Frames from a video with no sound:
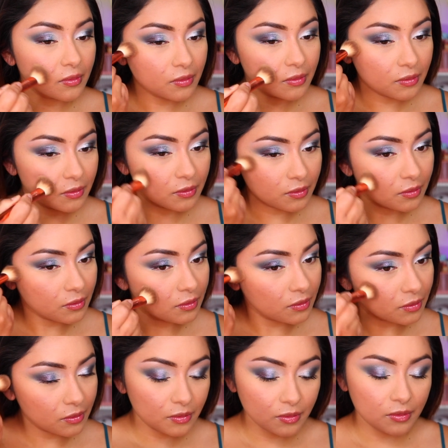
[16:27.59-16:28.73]
to be going in
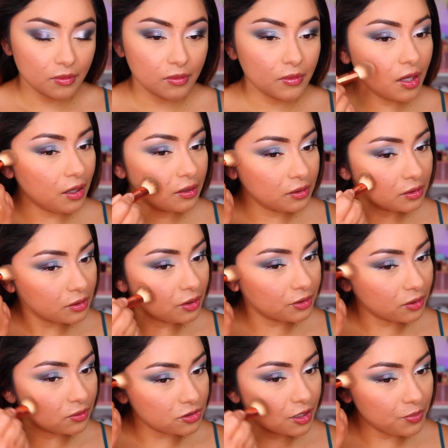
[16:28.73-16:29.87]
with this bronzy
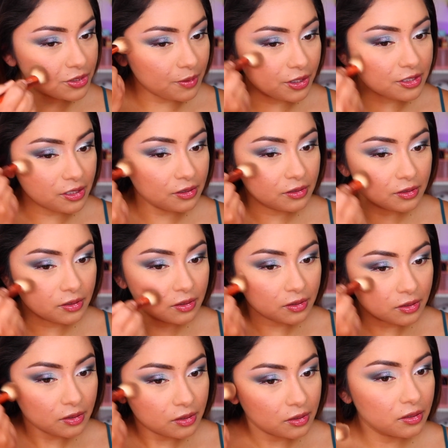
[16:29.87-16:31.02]
shade. I'm going to be
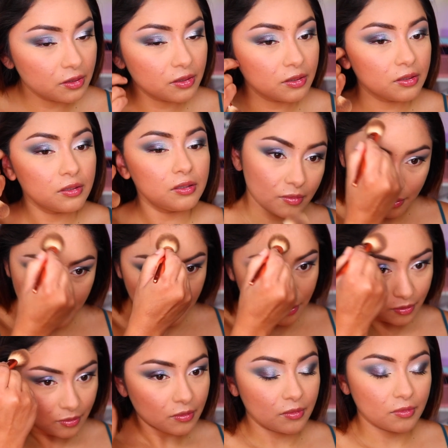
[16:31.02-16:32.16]
bronzing my face
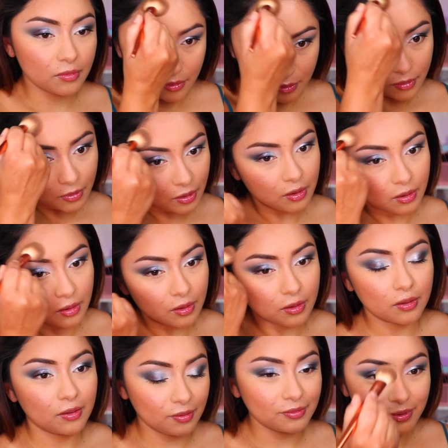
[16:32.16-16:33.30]
kind of like
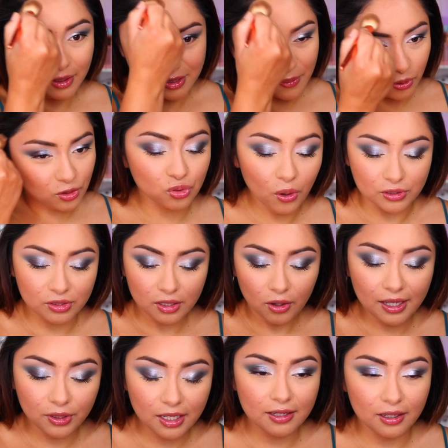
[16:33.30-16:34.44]
in the contour
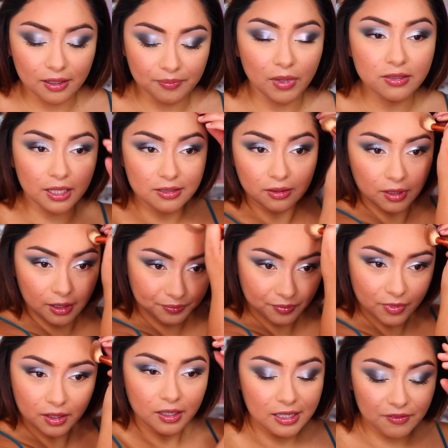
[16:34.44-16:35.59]
areas just to warm up
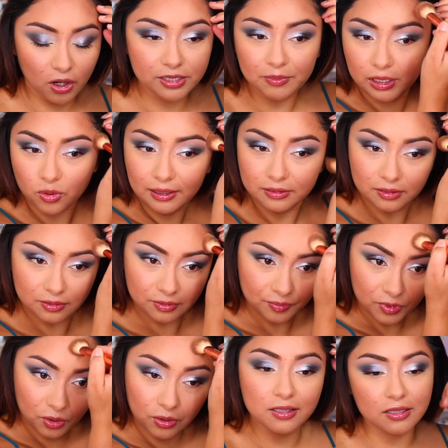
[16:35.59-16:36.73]
the
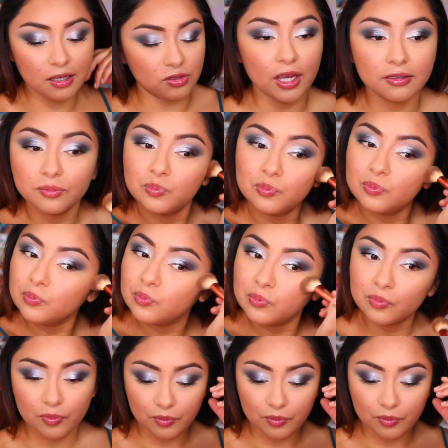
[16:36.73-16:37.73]
perimeters of my face.